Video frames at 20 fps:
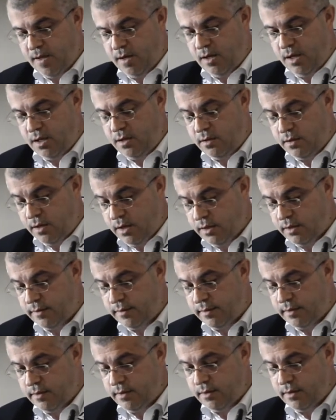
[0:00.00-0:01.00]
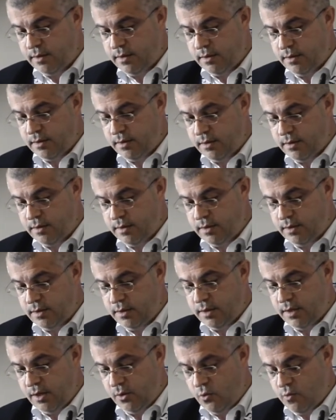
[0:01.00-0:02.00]
At another
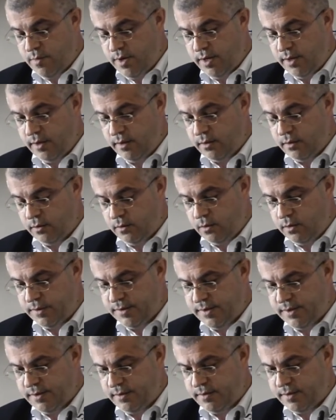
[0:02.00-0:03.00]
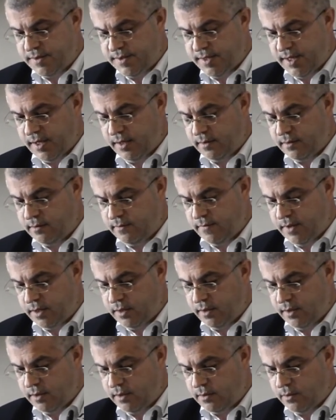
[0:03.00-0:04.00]
ecumenical council, the Second
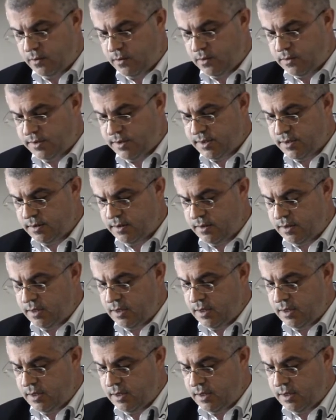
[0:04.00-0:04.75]
Vatican Council,